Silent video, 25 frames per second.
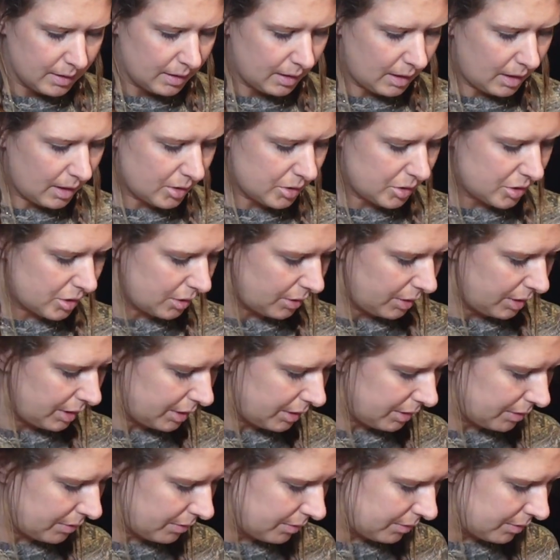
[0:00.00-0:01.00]
I'll show you.
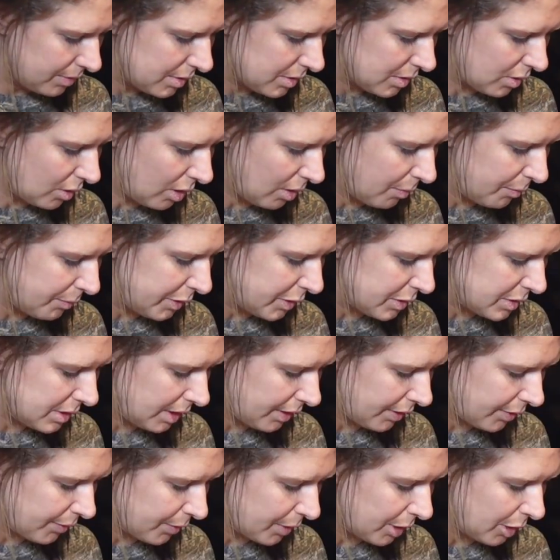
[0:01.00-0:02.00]
So I'm using
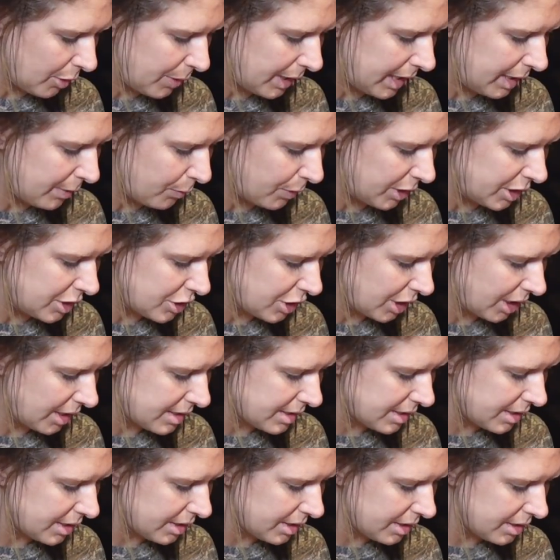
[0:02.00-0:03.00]
.308
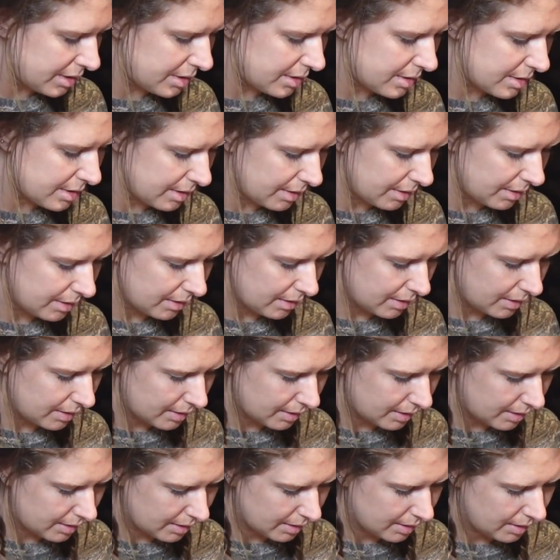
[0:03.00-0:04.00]
Winchesters.
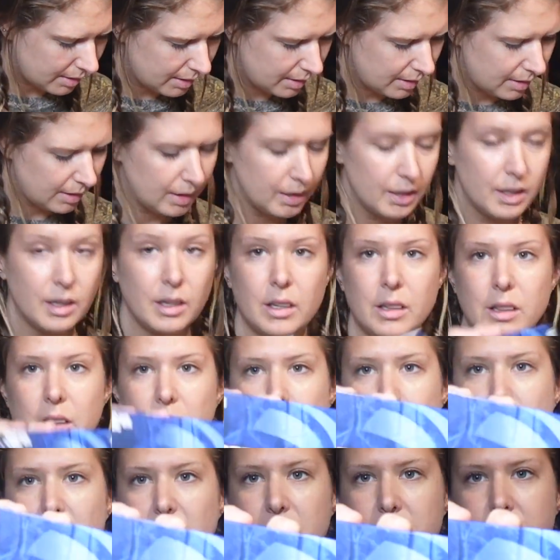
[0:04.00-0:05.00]
The
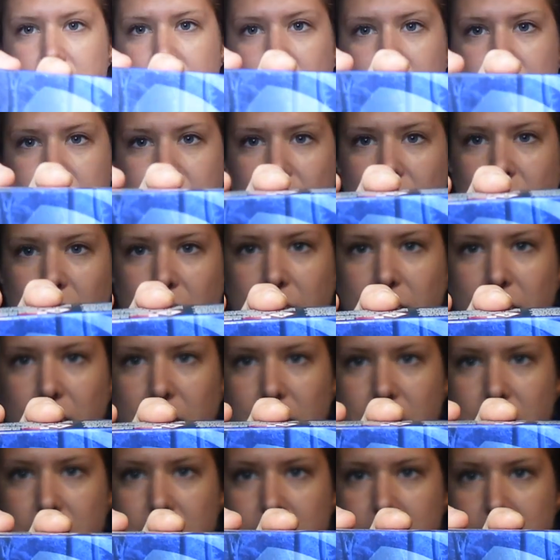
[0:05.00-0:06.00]
box looks like
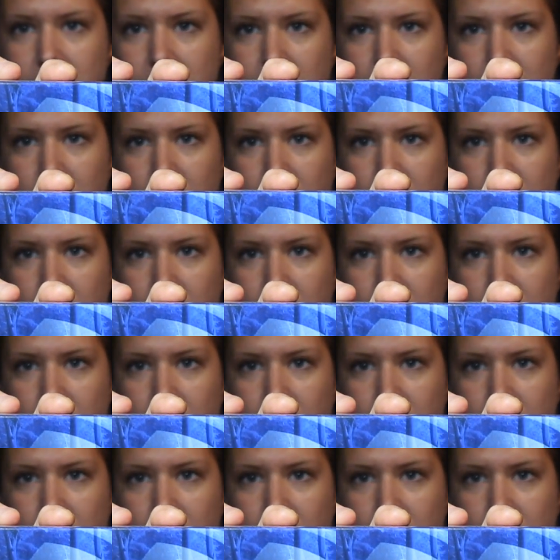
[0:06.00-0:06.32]
this.